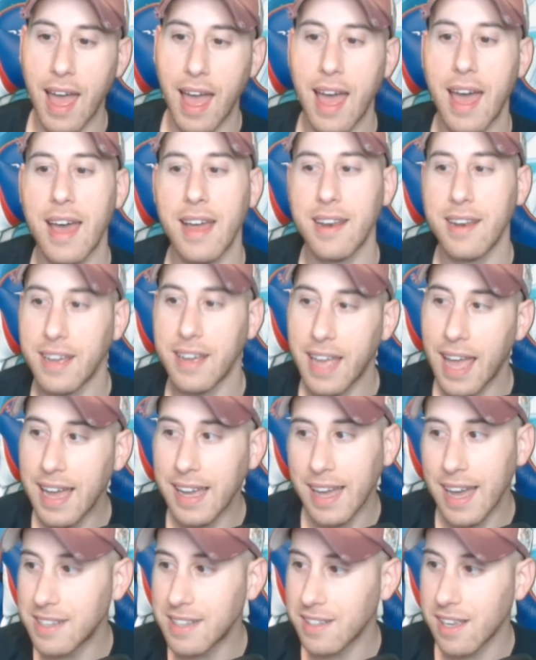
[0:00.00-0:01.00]
And
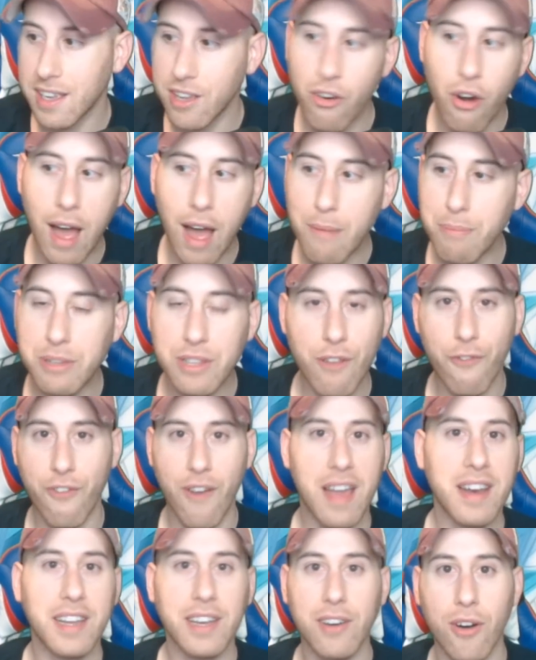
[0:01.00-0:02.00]
again, guys, like, you know, I've been
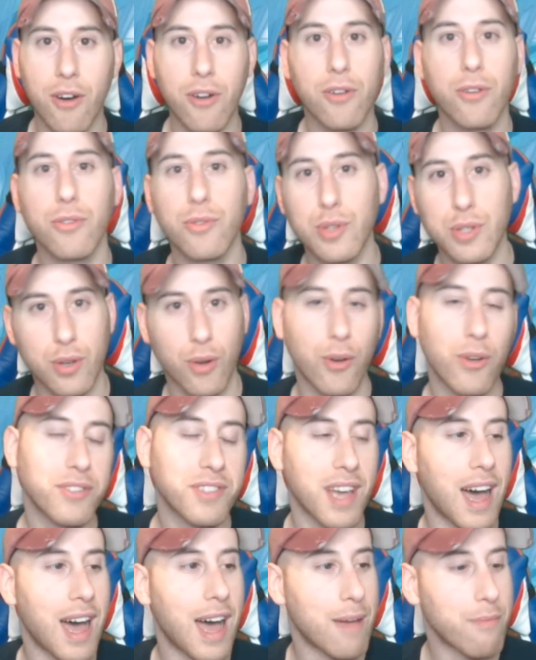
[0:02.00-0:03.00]
defending Goku this whole
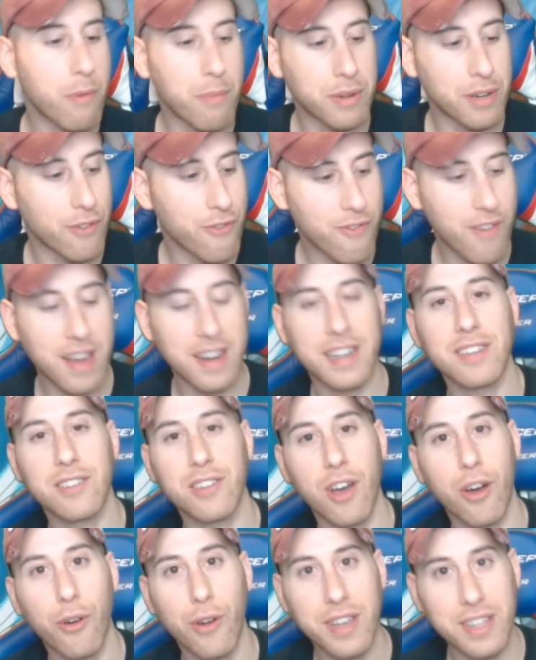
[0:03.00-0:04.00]
time. I've been defending
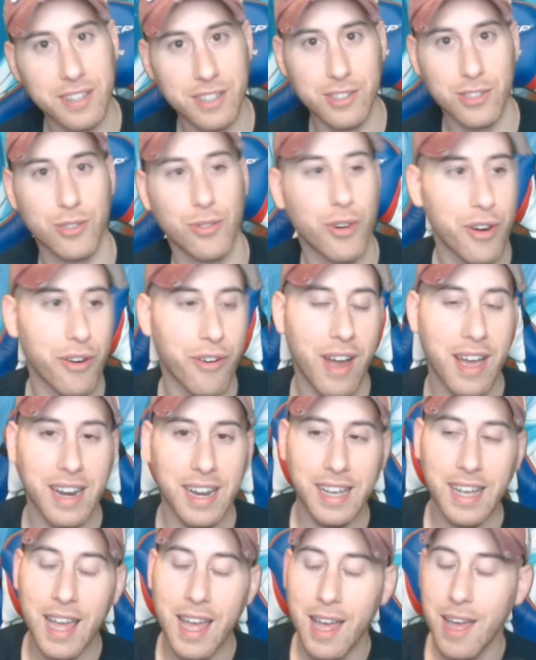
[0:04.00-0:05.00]
Toei and the story
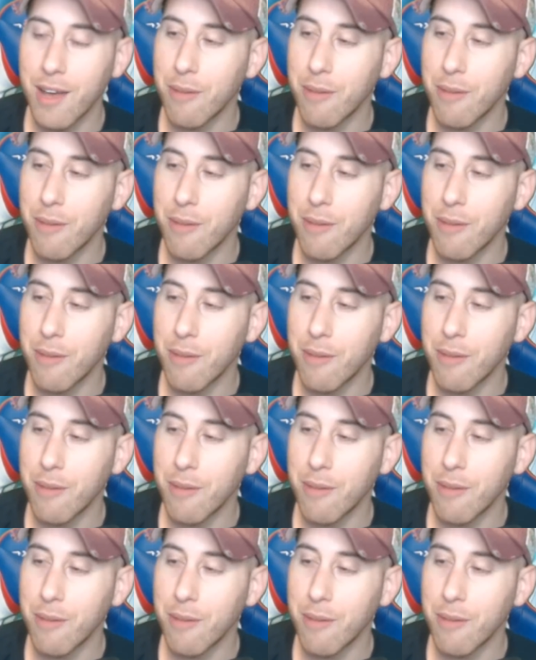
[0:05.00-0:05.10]
writing.